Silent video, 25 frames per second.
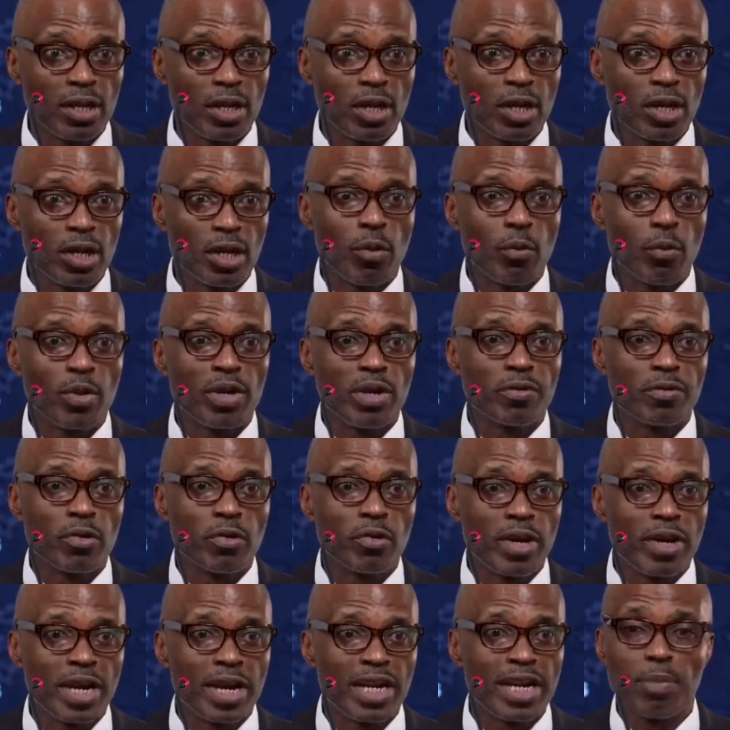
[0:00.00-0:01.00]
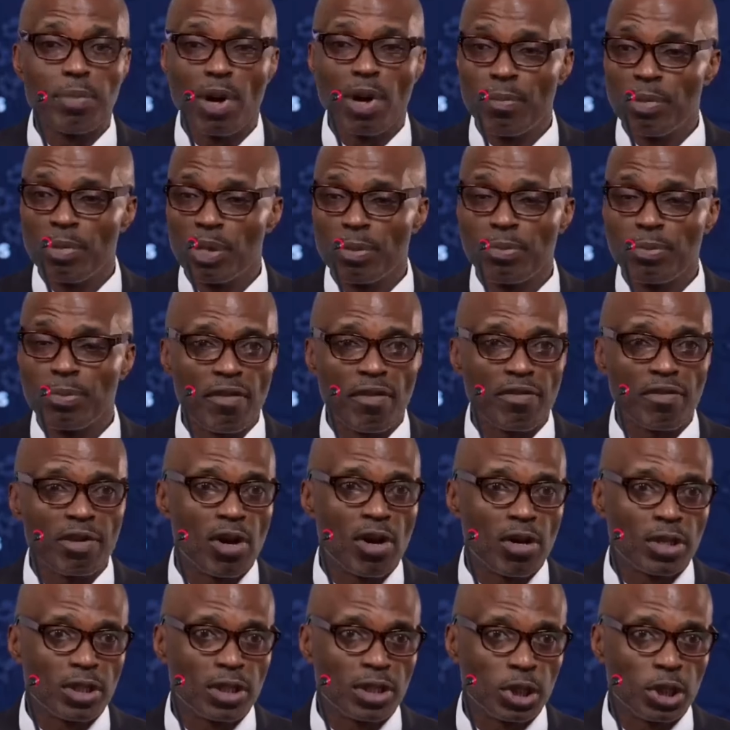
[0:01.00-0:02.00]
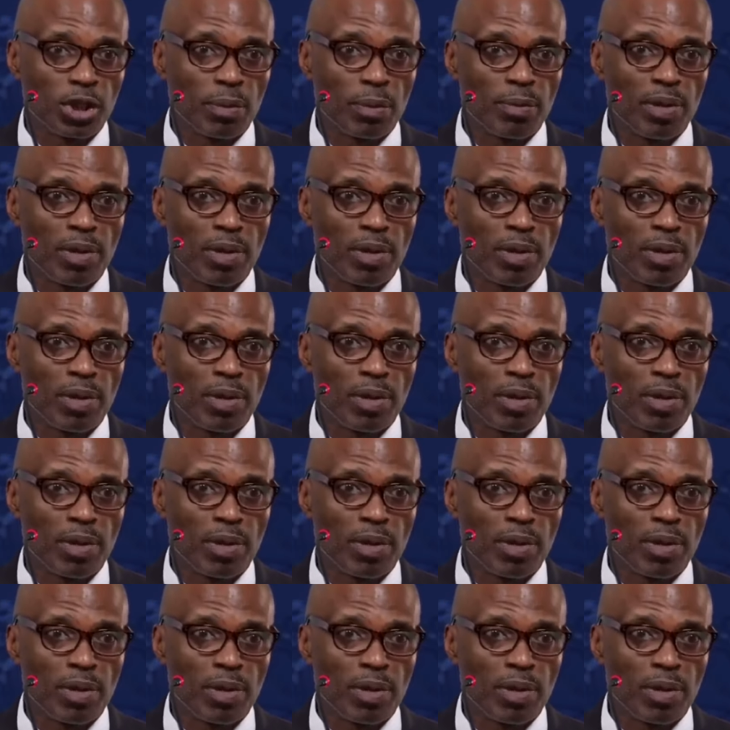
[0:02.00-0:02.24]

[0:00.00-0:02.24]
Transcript: that we've created a public-private partnership,